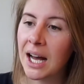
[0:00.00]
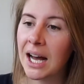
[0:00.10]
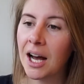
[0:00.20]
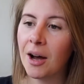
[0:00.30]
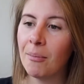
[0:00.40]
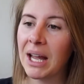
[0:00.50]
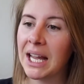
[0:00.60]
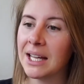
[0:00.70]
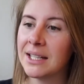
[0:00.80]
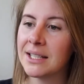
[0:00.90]

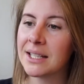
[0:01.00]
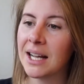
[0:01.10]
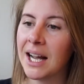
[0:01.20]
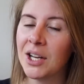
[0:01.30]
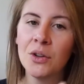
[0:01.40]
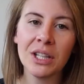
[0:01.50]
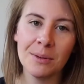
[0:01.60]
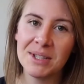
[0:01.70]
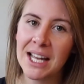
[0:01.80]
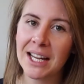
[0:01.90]
And I know that
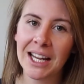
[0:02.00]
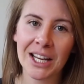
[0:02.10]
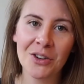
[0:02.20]
I'm slacking.